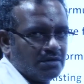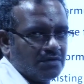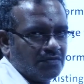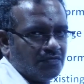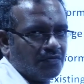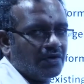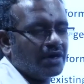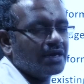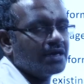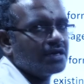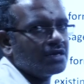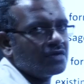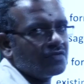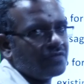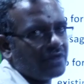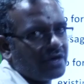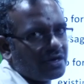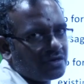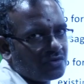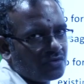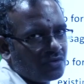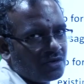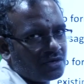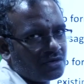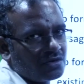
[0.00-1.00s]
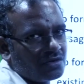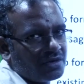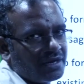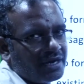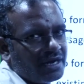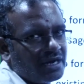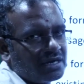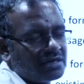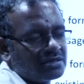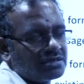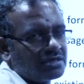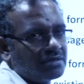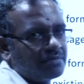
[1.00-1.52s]
Finally, we are going to
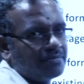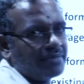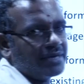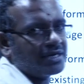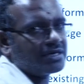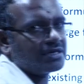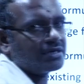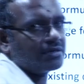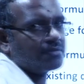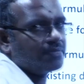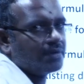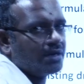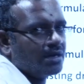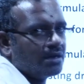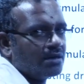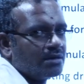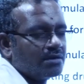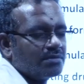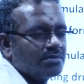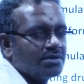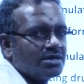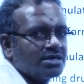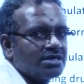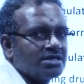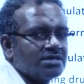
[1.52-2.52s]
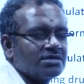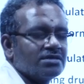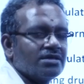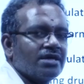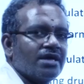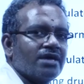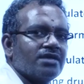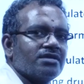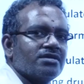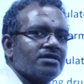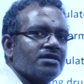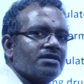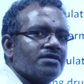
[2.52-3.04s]
get the better bioavailability
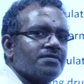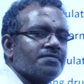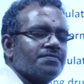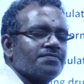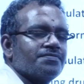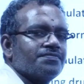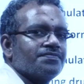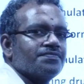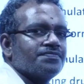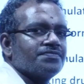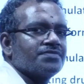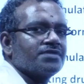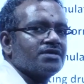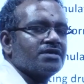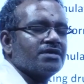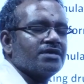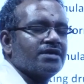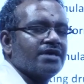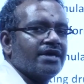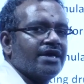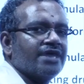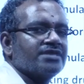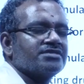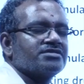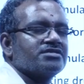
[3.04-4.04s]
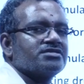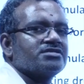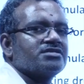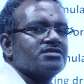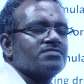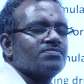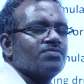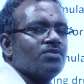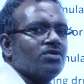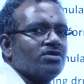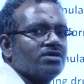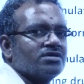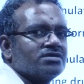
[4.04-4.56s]
than the existing
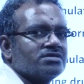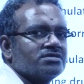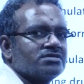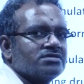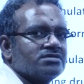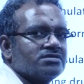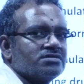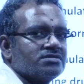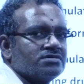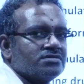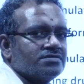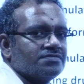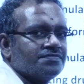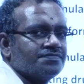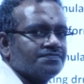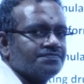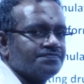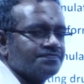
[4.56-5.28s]
products.